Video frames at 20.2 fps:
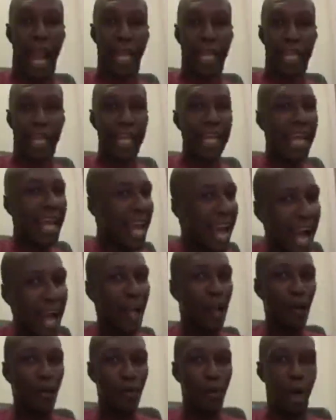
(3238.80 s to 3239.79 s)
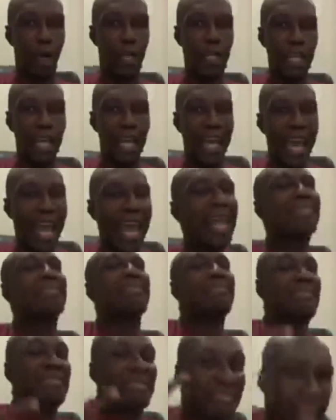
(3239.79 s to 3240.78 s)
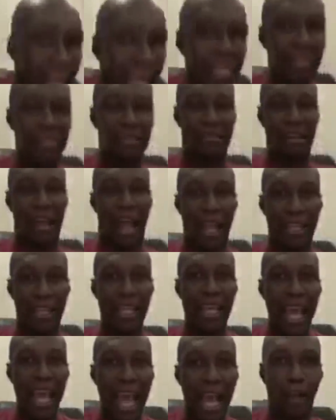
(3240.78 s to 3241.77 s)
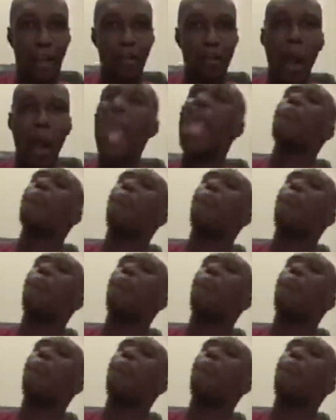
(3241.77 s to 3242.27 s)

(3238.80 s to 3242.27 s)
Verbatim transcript: like a good one. It sings like a good one.